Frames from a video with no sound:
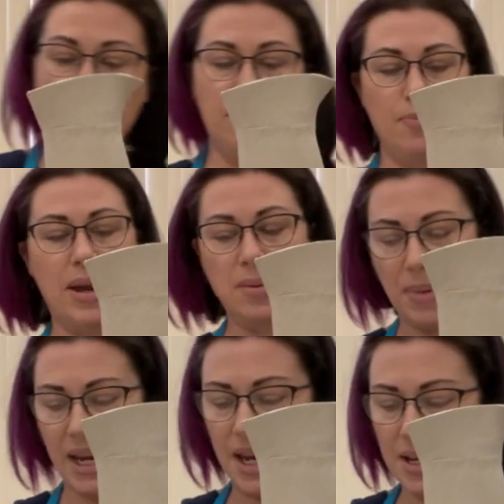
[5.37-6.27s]
I've made
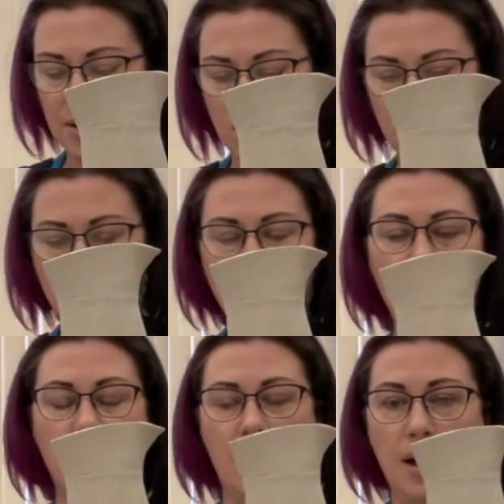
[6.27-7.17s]
my handle,
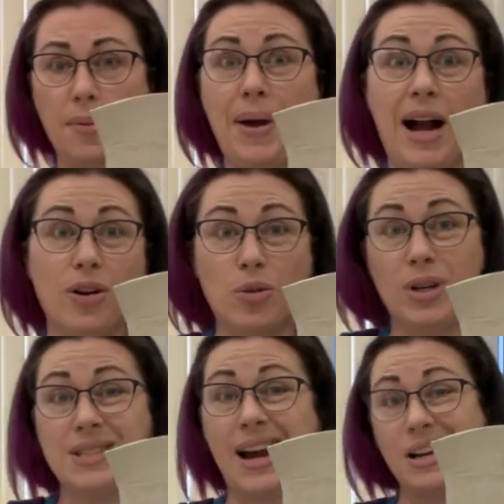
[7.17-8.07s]
how to
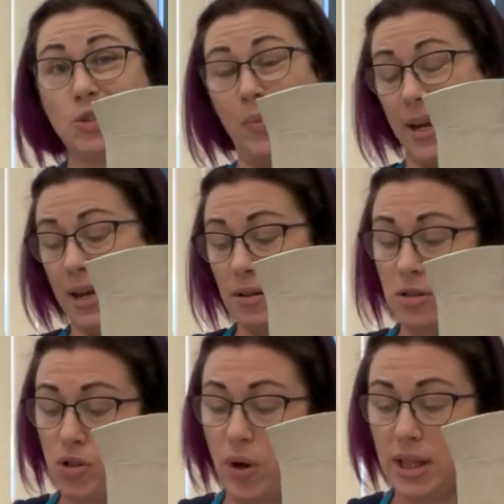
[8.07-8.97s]
attach my handle.
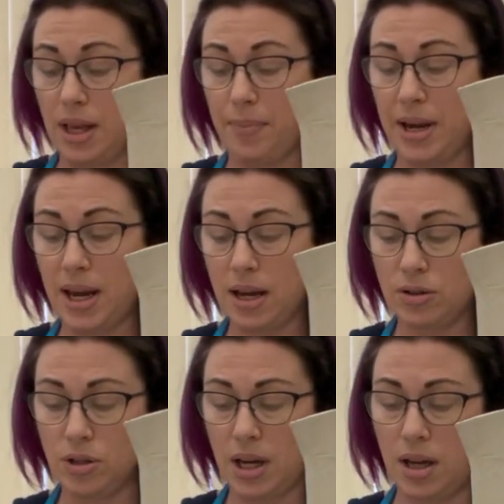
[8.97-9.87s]
So I let my
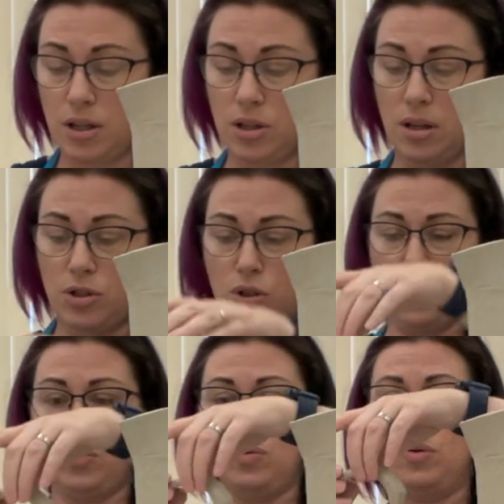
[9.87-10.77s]
handle get
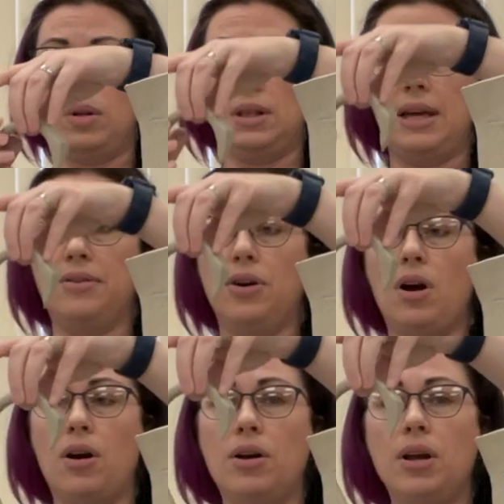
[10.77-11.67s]
to leather
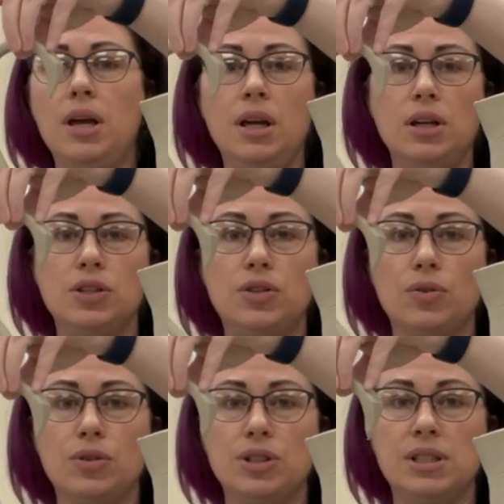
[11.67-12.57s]
hard, so
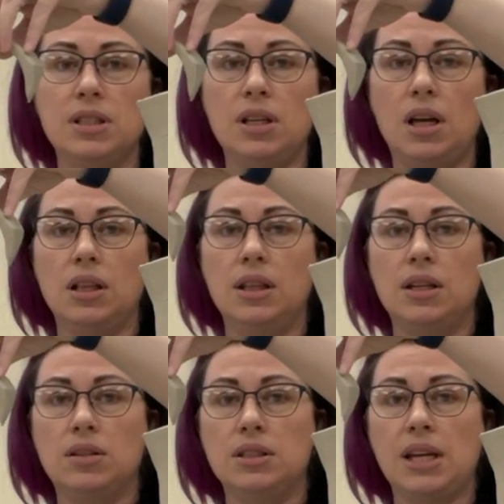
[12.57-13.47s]
there's still a
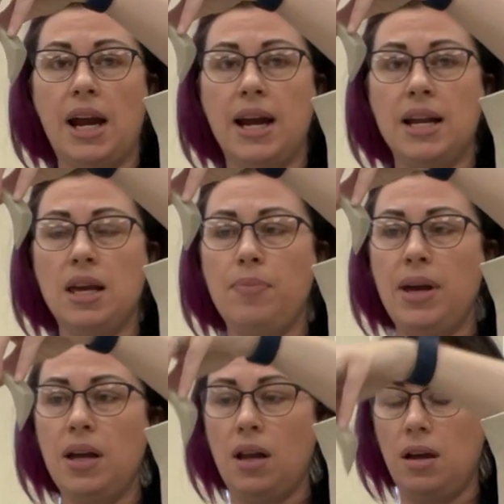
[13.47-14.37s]
little tiny
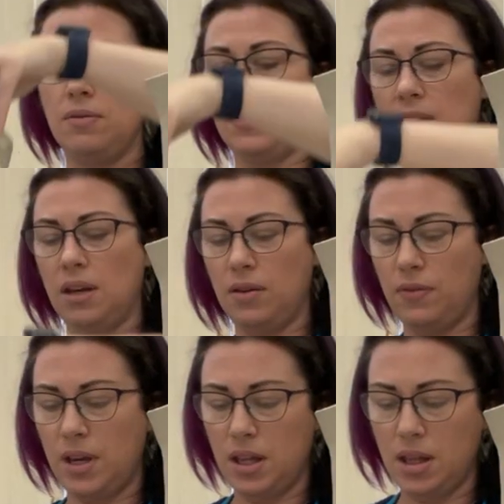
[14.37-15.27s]
bit of give
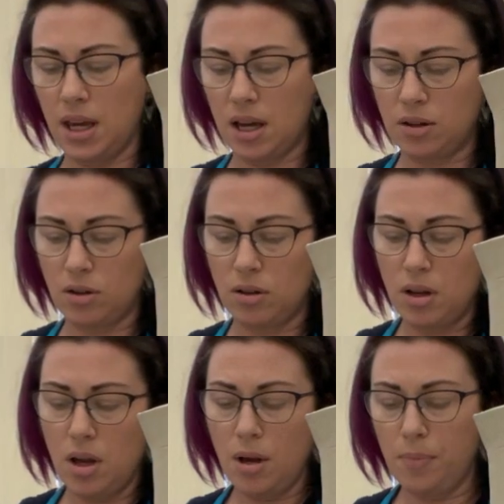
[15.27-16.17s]
in the
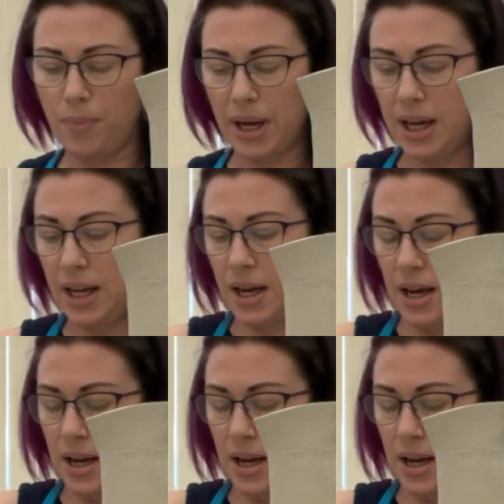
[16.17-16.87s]
handle, but